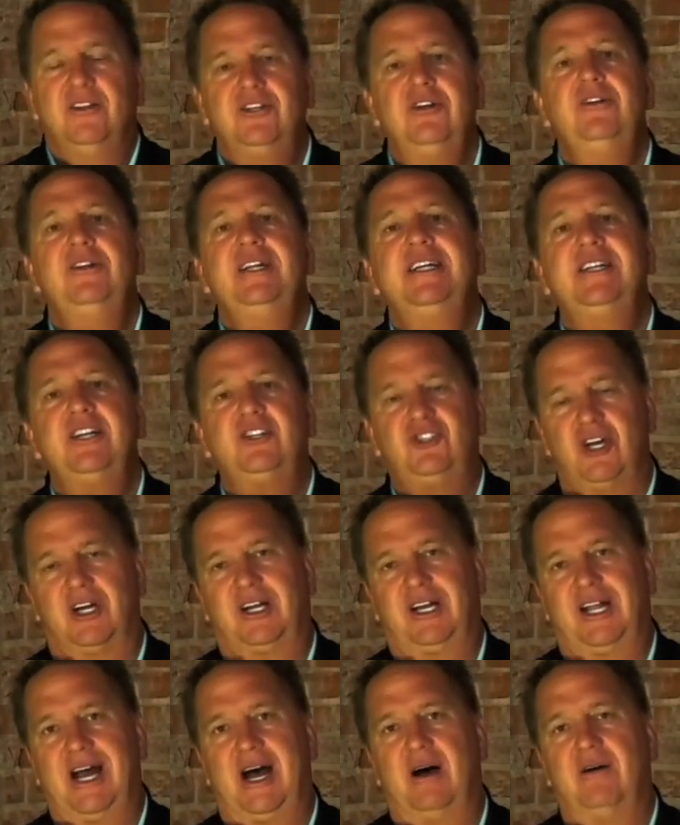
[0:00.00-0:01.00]
You need to
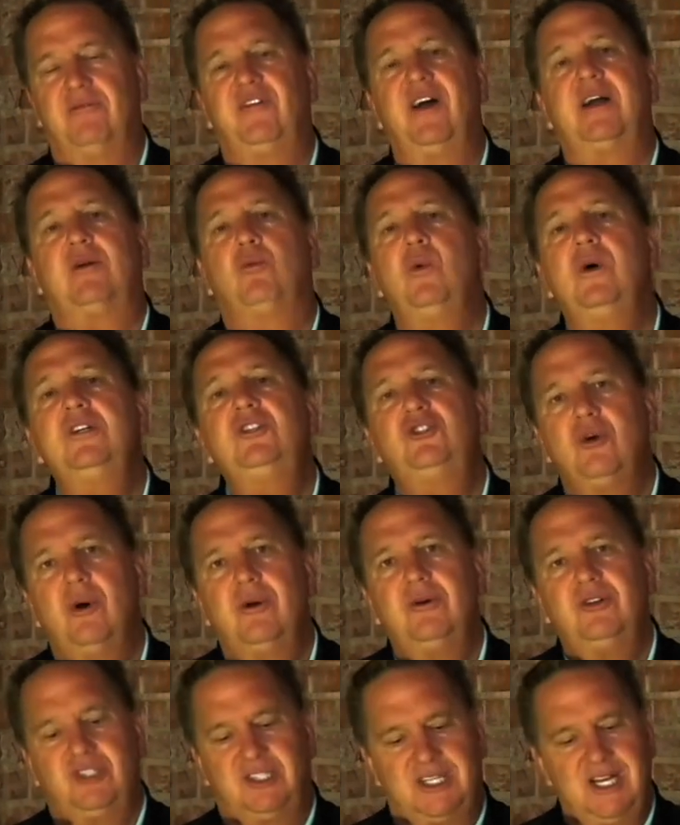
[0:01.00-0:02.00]
check it out. In fact, once
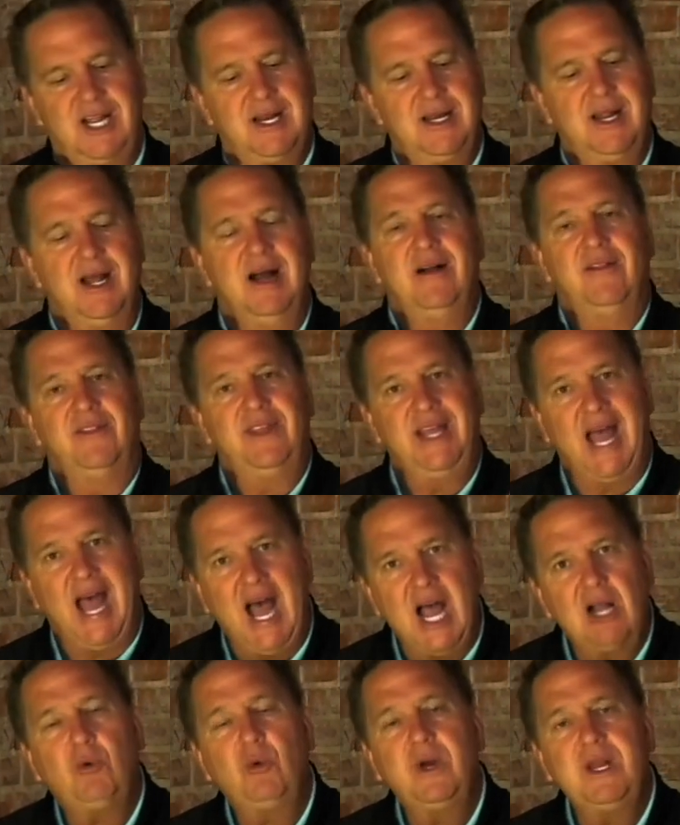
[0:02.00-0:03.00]
you understand the
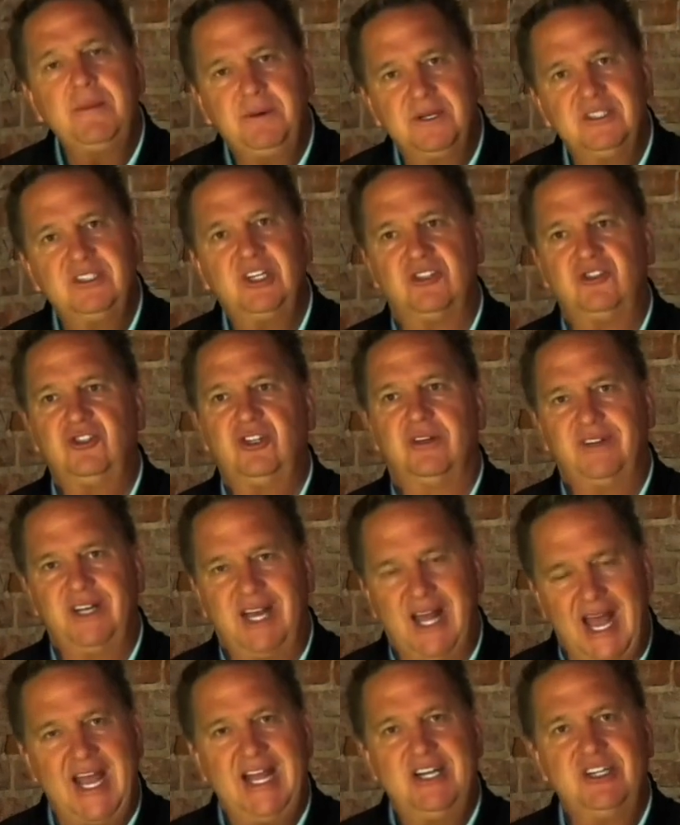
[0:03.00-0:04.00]
equity position of
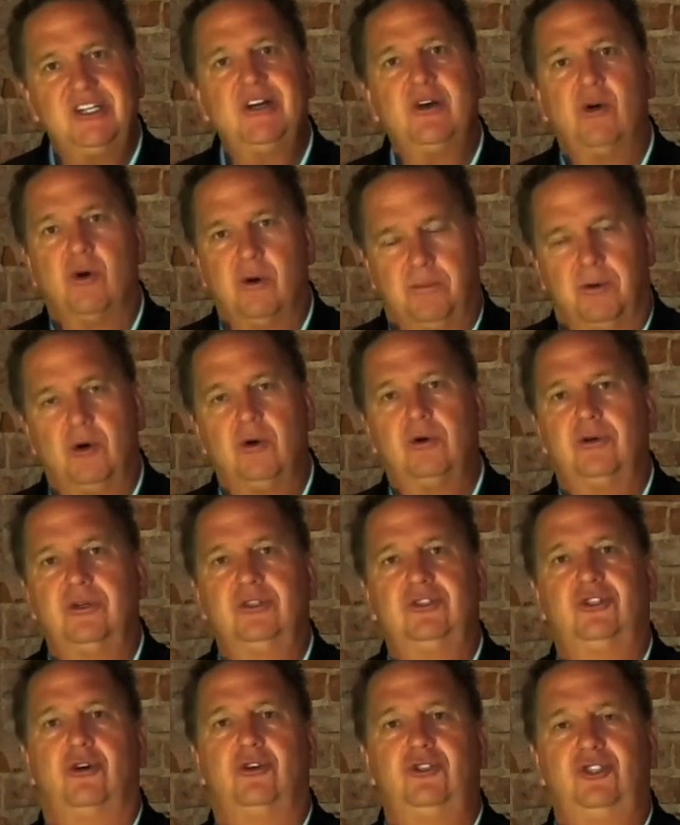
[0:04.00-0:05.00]
an agent or broker
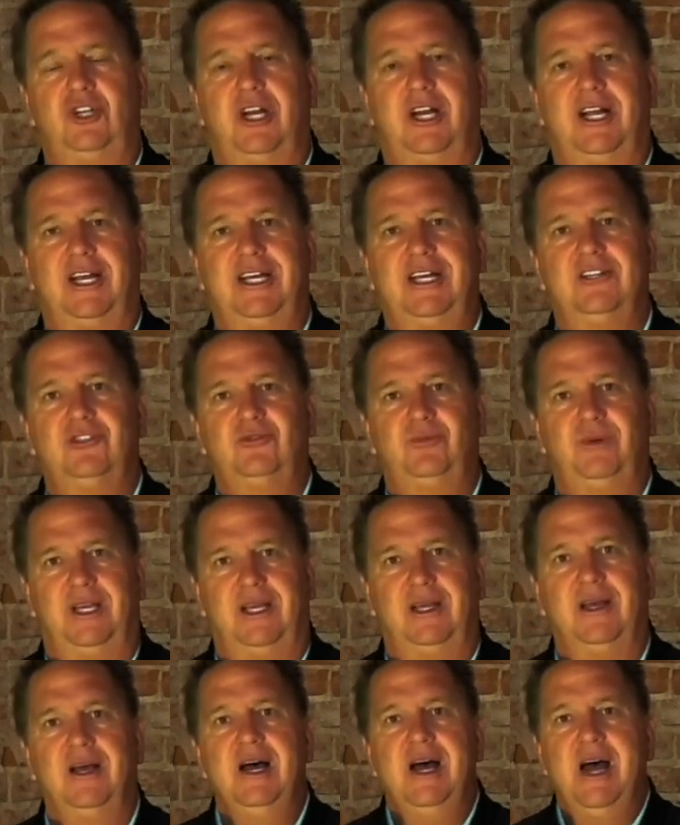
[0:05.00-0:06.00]
associate at
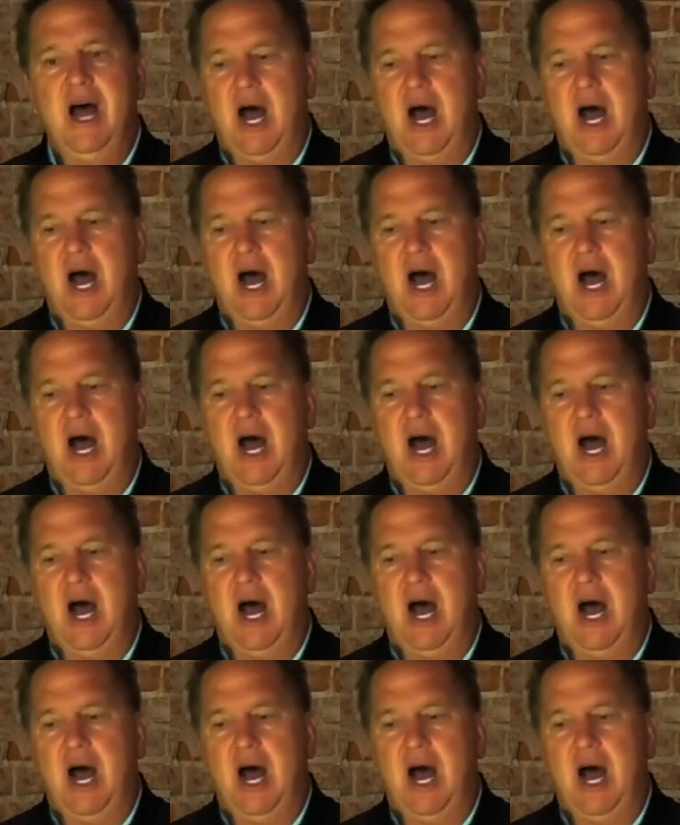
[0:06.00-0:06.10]
EXP,